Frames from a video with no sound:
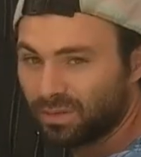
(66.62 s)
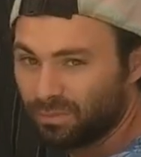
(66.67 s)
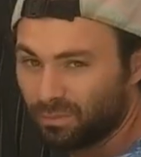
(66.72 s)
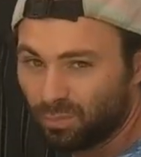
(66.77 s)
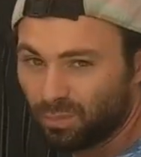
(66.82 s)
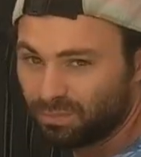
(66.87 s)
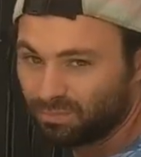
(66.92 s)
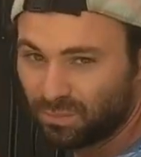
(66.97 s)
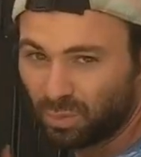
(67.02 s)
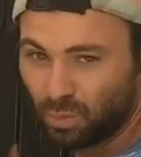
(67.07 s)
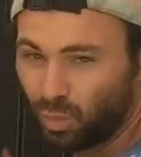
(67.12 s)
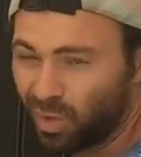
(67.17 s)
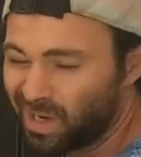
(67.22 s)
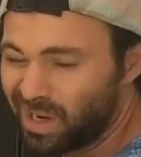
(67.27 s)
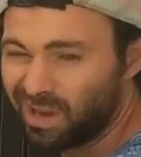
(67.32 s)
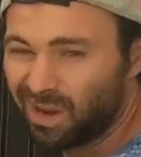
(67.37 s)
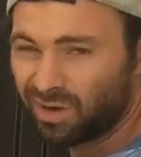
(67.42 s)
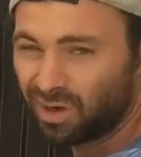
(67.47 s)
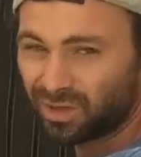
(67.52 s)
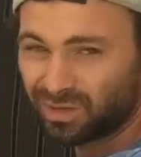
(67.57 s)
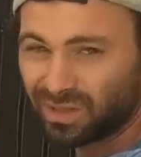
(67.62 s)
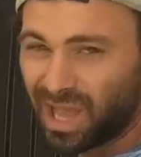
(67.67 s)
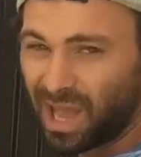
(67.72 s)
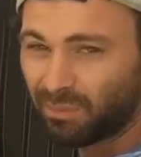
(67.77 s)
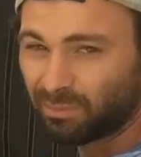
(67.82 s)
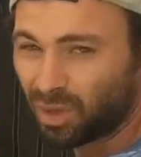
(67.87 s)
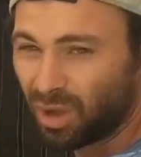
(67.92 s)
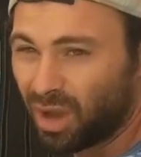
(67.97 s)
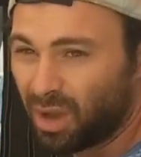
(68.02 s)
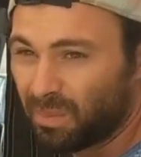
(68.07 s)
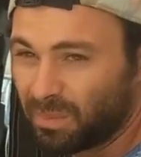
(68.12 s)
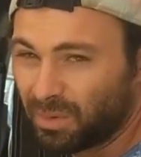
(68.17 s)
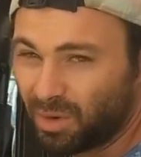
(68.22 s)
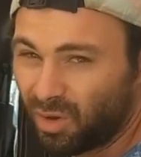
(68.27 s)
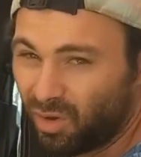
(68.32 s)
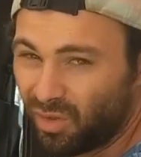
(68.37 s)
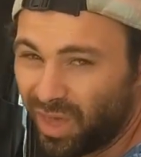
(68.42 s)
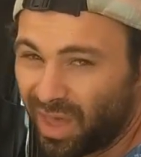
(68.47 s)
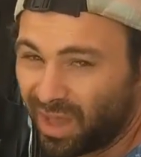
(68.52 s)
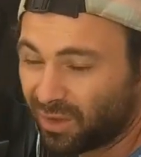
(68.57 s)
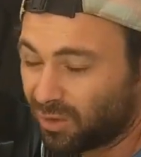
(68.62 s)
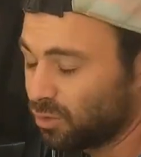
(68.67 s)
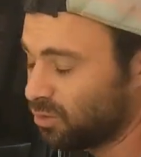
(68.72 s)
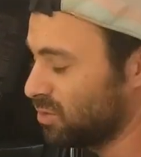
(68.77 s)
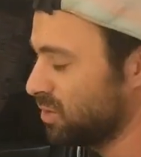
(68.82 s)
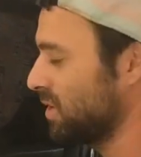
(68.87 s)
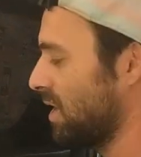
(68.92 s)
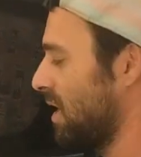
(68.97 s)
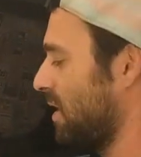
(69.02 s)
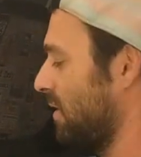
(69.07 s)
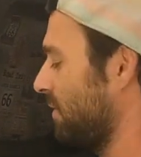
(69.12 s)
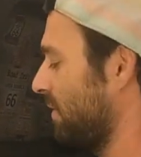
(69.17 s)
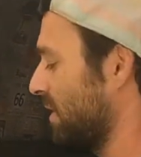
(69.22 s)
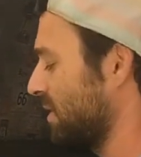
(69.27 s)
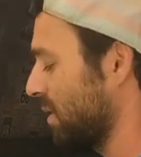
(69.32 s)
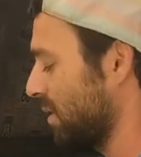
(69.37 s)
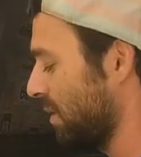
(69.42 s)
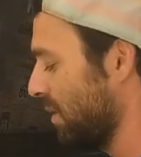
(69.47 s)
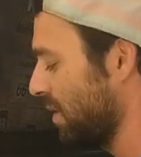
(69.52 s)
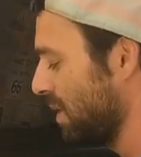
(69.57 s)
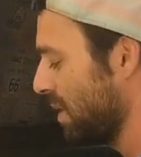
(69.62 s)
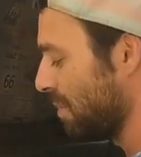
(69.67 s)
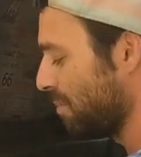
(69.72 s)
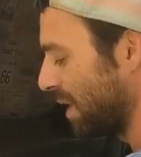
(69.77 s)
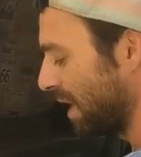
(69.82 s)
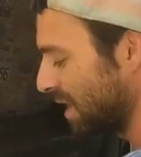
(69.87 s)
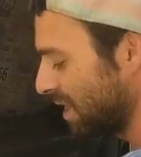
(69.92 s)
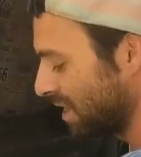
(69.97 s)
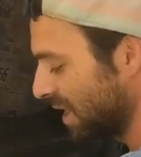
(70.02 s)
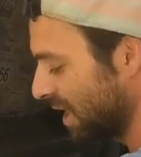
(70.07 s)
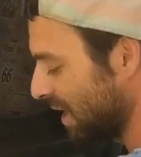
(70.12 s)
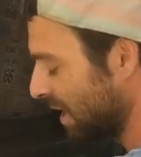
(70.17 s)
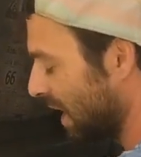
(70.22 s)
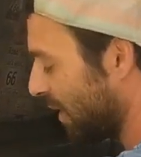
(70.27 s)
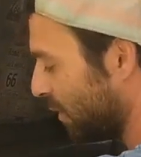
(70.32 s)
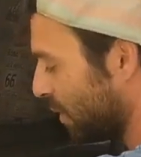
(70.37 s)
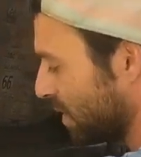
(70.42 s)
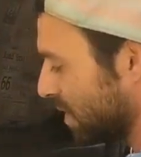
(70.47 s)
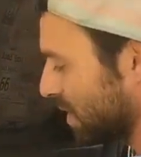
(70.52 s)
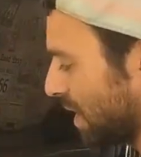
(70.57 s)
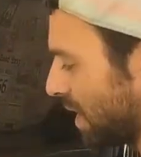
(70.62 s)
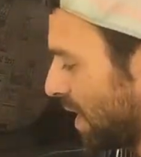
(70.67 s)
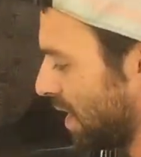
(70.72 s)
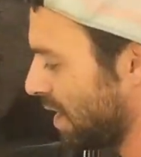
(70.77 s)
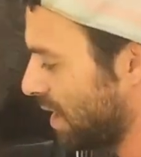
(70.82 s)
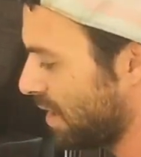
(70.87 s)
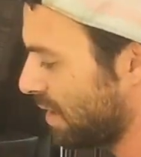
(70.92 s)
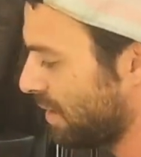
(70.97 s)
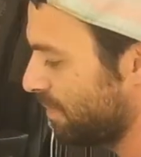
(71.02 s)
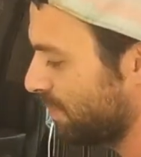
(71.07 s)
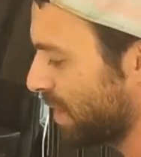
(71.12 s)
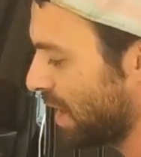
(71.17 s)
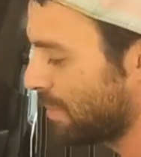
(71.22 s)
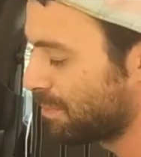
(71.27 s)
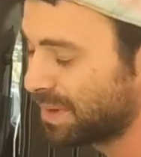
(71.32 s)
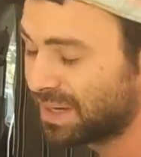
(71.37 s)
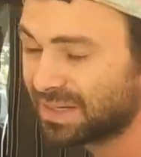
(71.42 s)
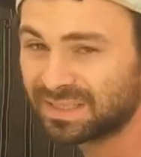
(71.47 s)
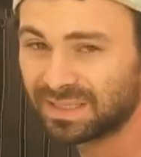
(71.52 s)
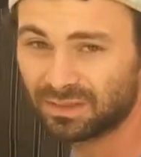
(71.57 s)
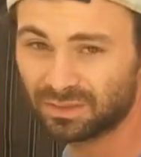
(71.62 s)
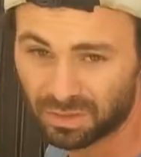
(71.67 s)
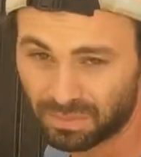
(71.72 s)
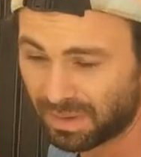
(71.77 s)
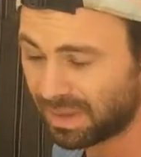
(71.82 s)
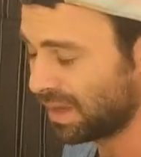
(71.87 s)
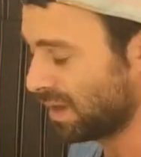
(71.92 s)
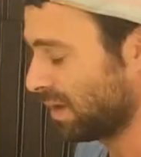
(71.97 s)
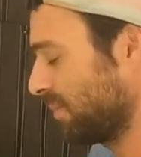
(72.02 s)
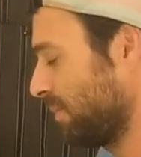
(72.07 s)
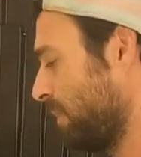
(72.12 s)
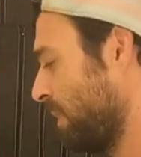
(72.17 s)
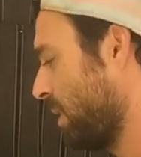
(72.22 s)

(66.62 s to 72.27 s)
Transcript: if you're working on your laptop and all that cool stuff. That's a big thing that was a big deal to me.